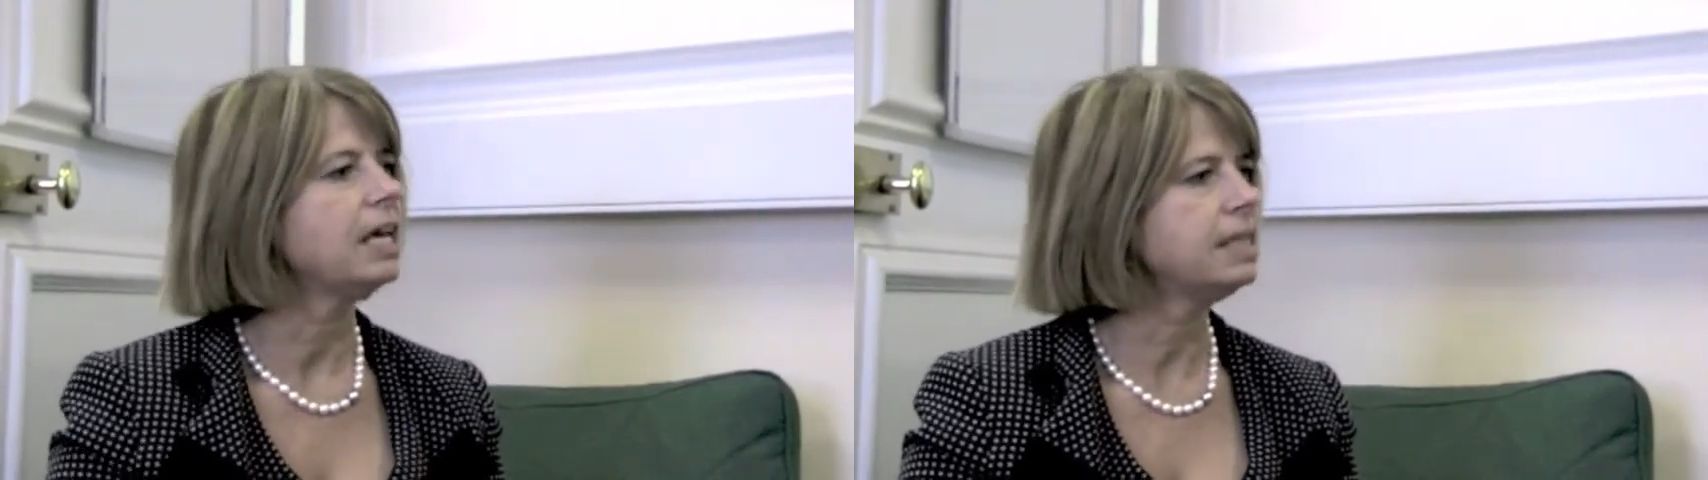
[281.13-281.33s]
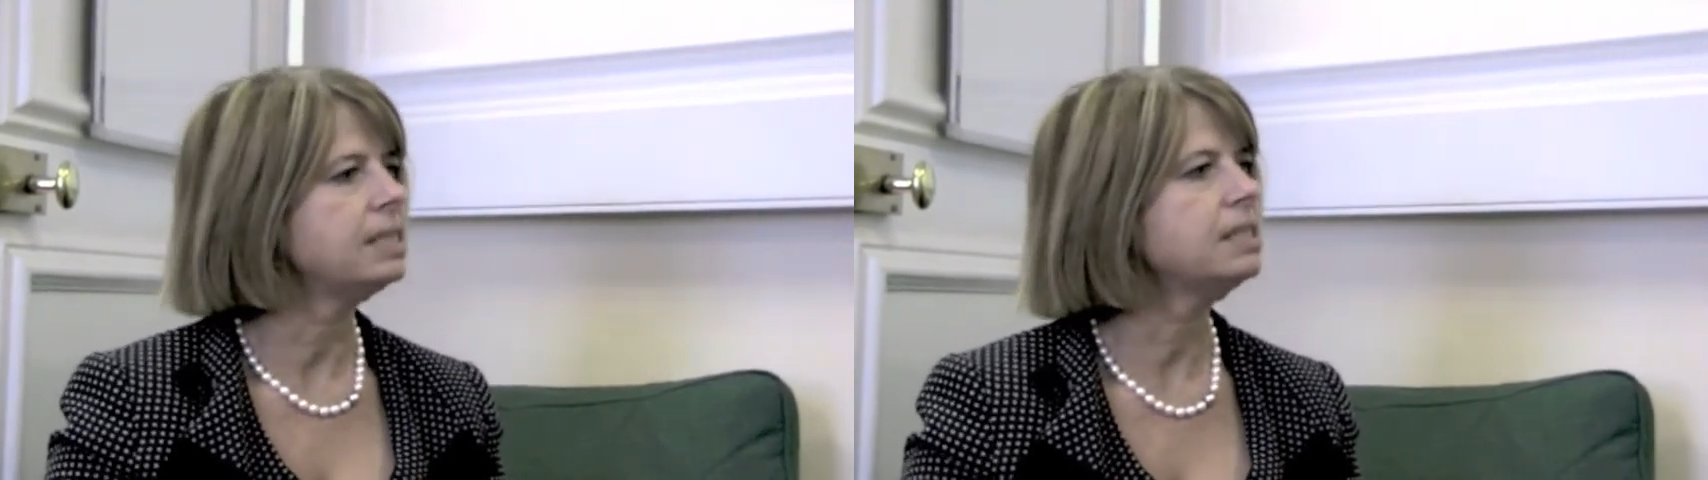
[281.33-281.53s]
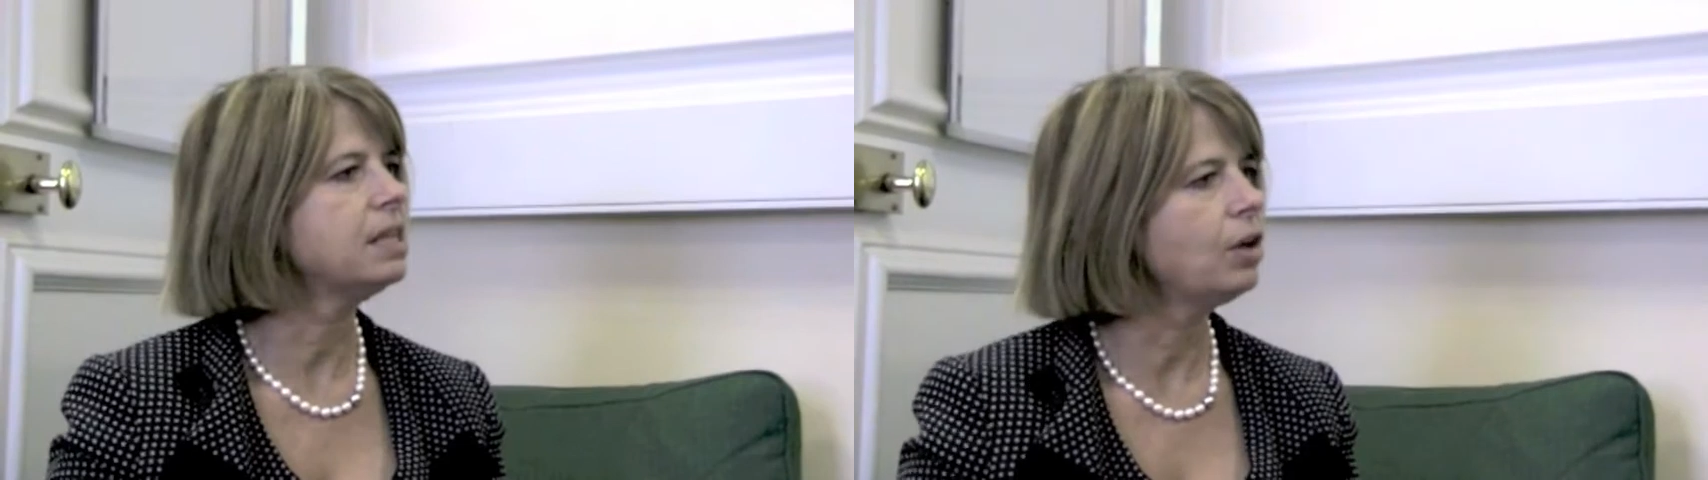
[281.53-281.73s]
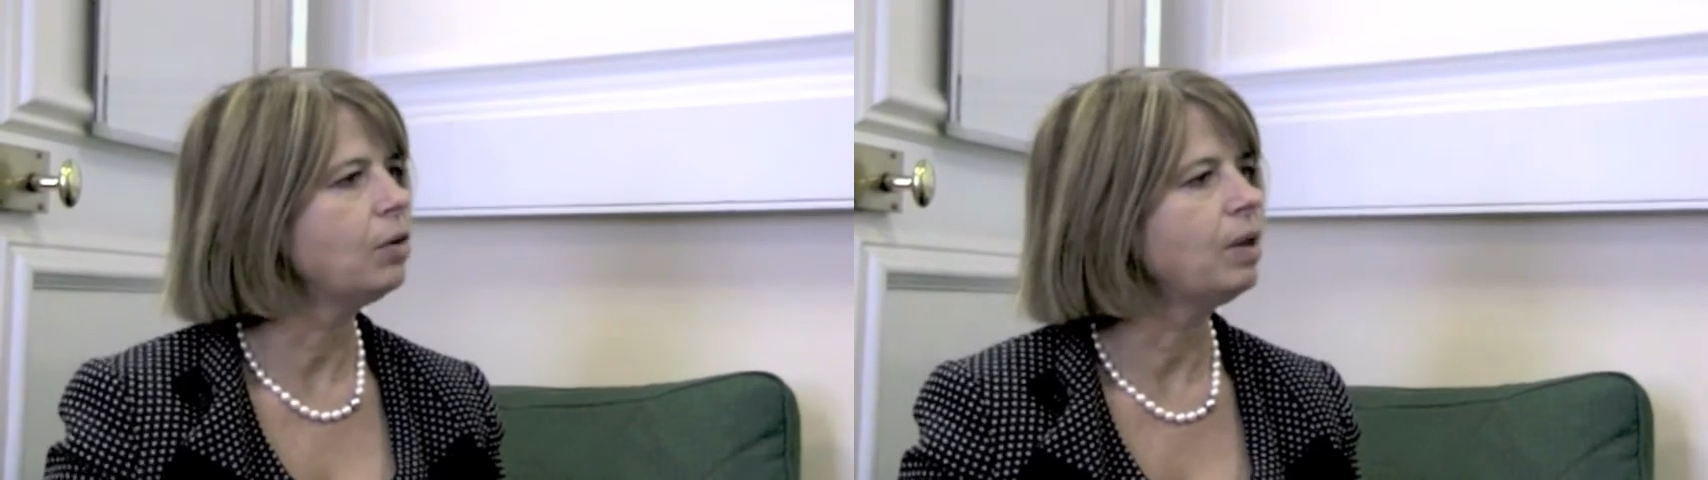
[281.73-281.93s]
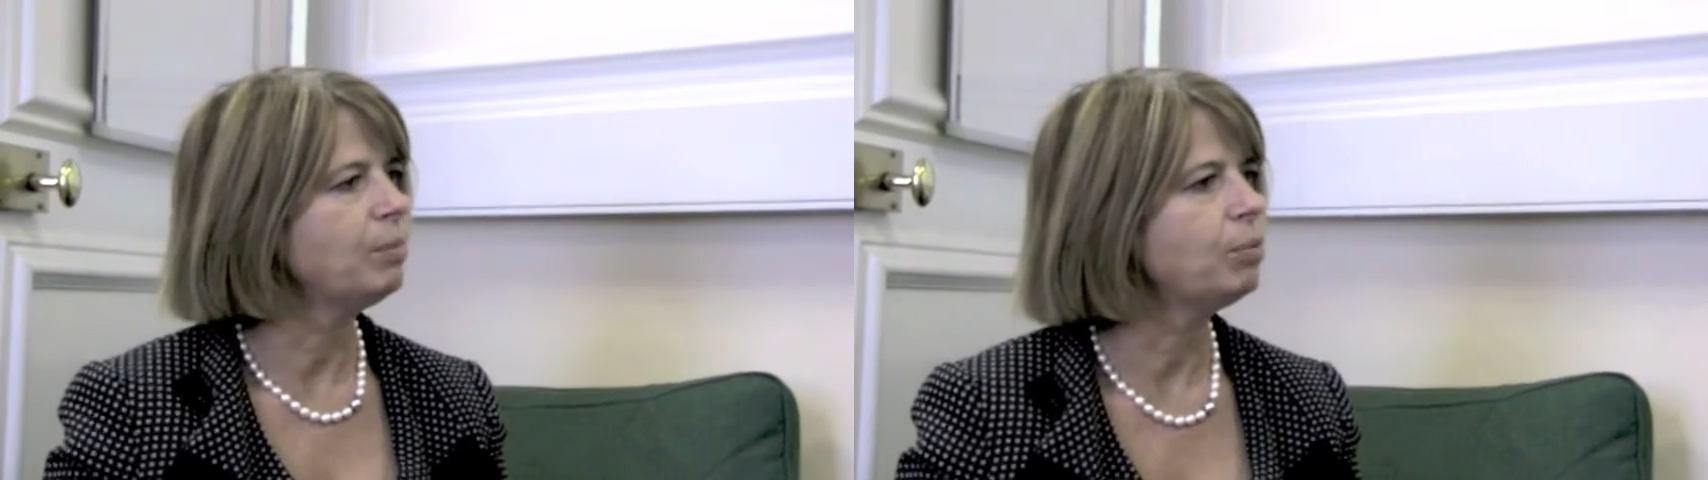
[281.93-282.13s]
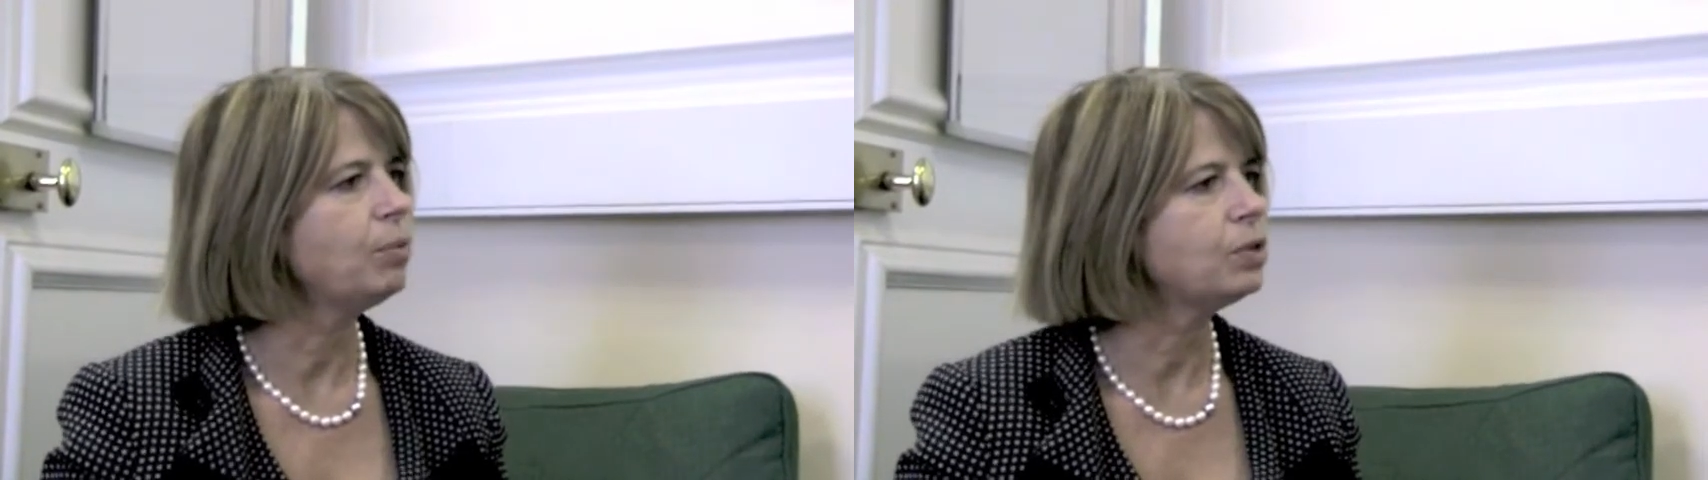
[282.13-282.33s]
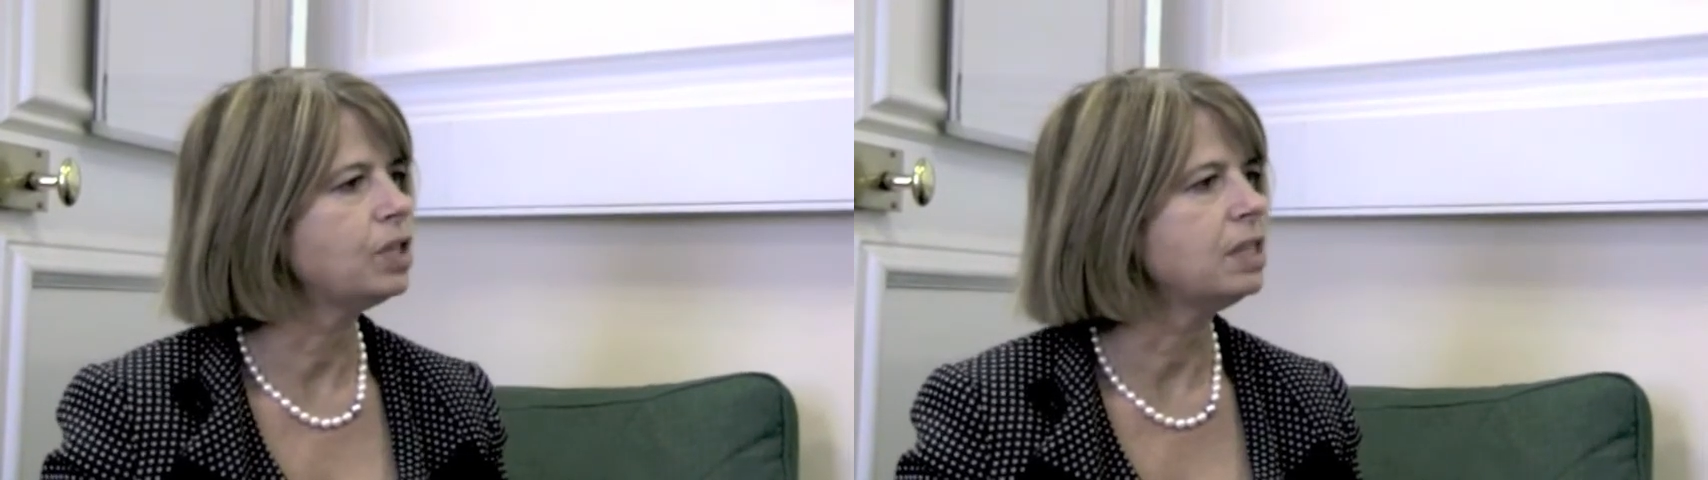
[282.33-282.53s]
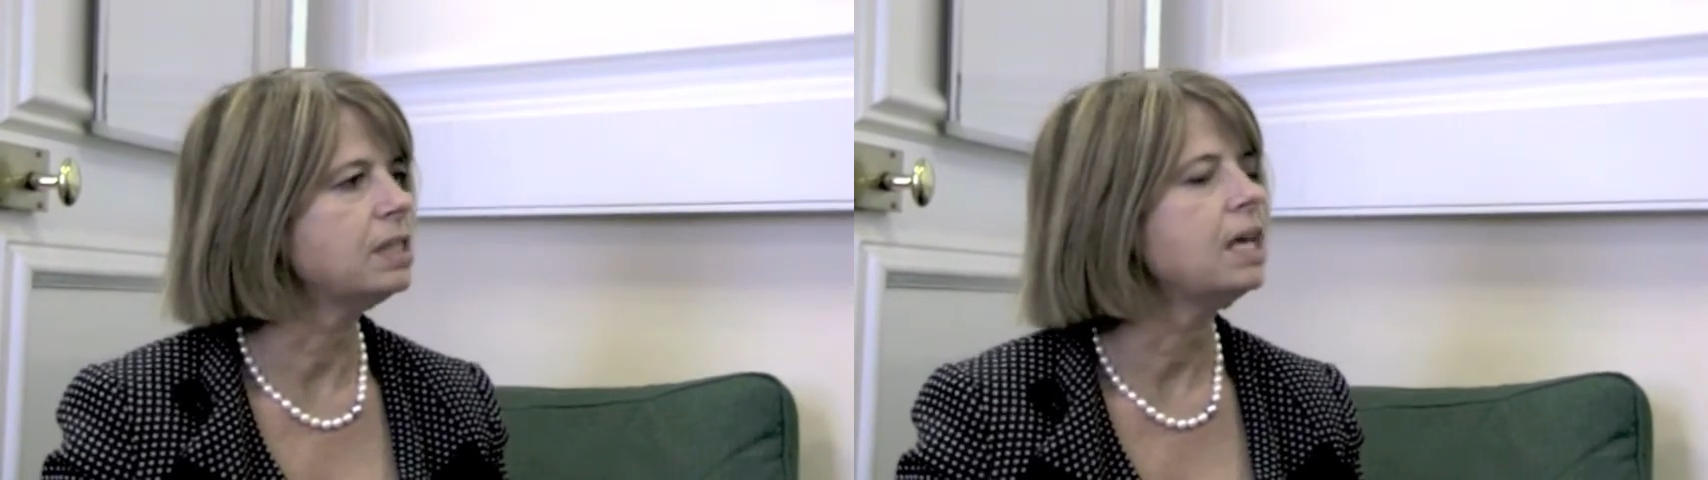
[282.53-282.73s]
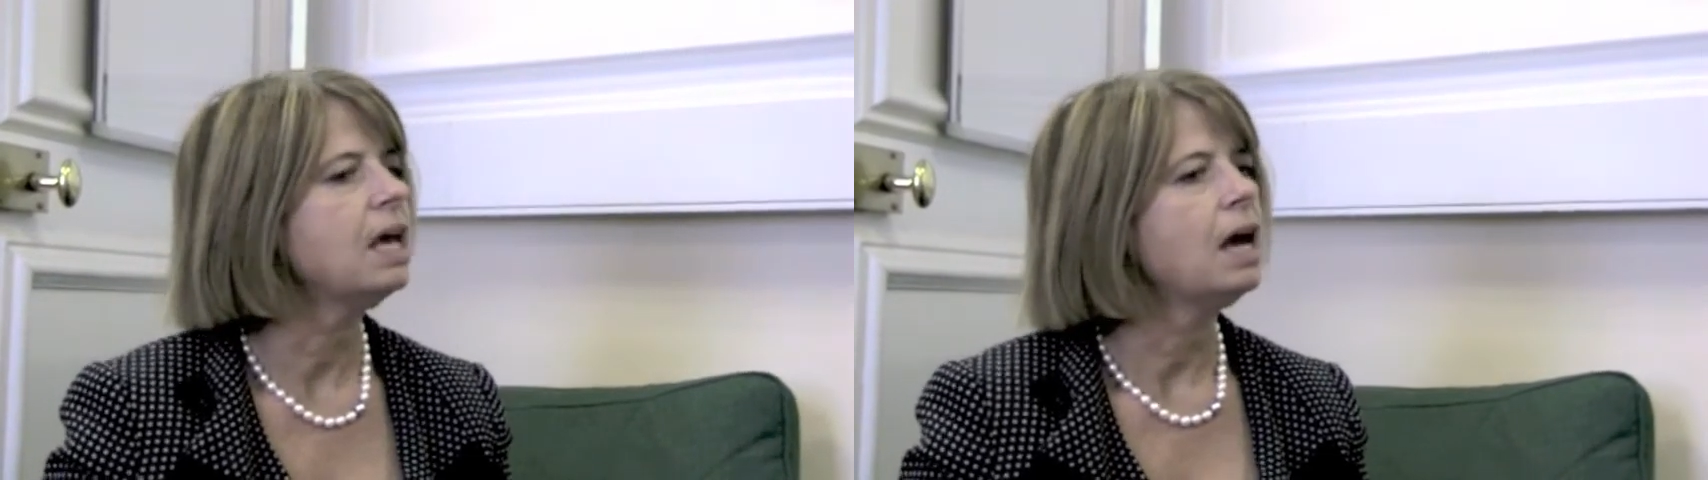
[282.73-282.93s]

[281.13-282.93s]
is so important.